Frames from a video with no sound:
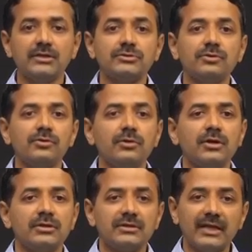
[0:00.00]
So,
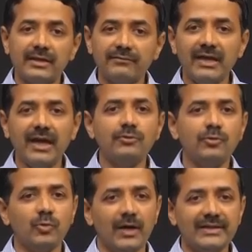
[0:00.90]
there we have
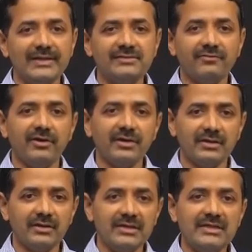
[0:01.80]
two alleles for
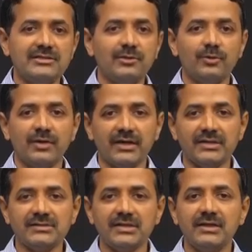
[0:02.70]
each
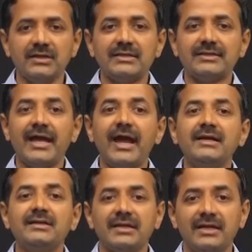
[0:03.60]
locus,
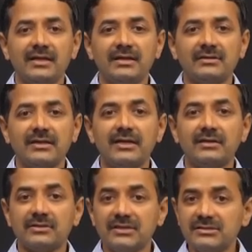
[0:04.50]
that uh, that
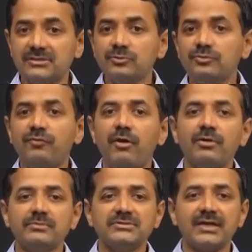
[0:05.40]
these two
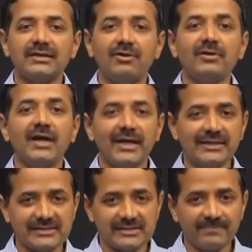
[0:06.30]
forms are called
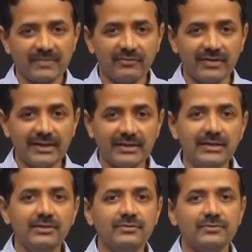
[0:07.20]
alleles. For an
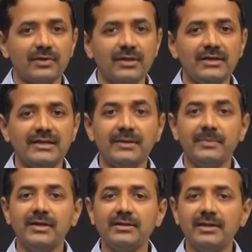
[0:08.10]
individual in a
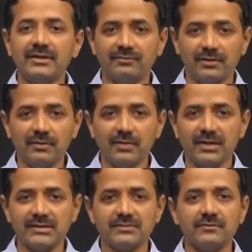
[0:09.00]
particular given
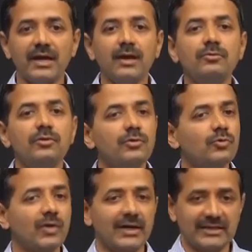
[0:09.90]
locus, we have
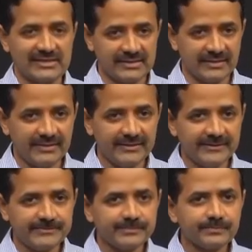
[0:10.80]
two alleles.
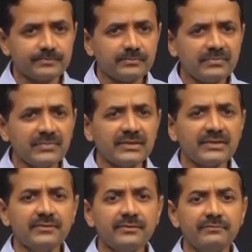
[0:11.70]

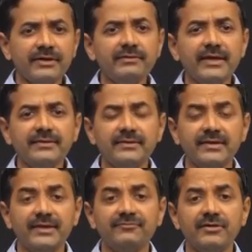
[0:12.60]
So, when I
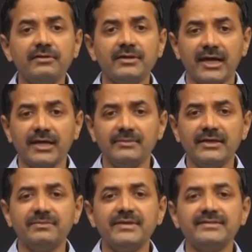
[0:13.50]
say phenotype,
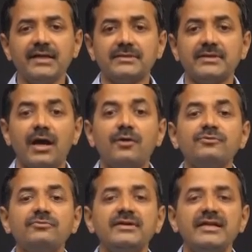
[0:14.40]
it means the
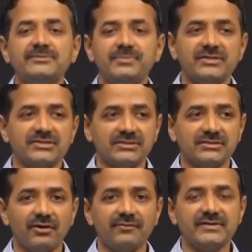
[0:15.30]
outward
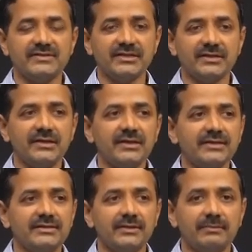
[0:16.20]
expression of a gene,
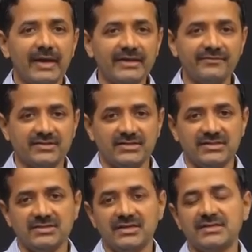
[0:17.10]
the
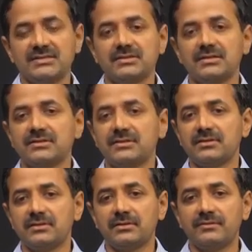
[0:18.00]
manifestation,
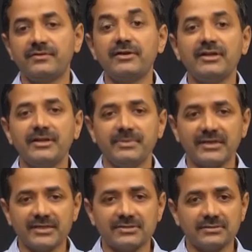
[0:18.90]
the
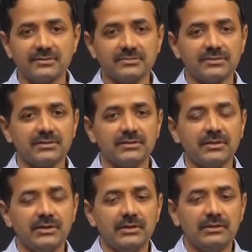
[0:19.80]
phenotypic ex, uh, the
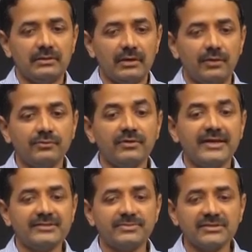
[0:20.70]

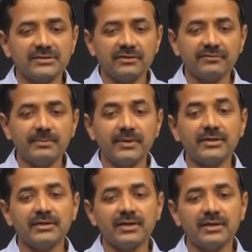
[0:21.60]
outward expression of a
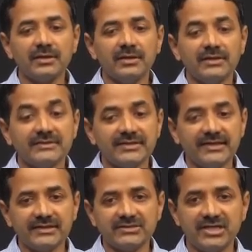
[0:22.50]
particular
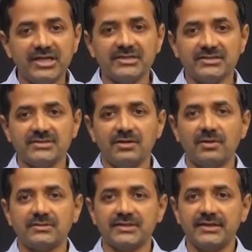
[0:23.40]
genetic change
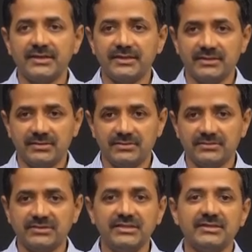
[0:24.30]
or genetic uh,
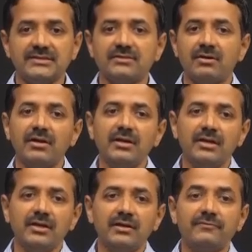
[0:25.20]
gene is called
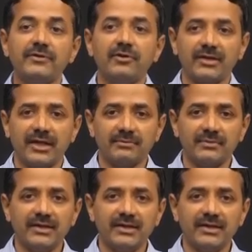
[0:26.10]
phenotype.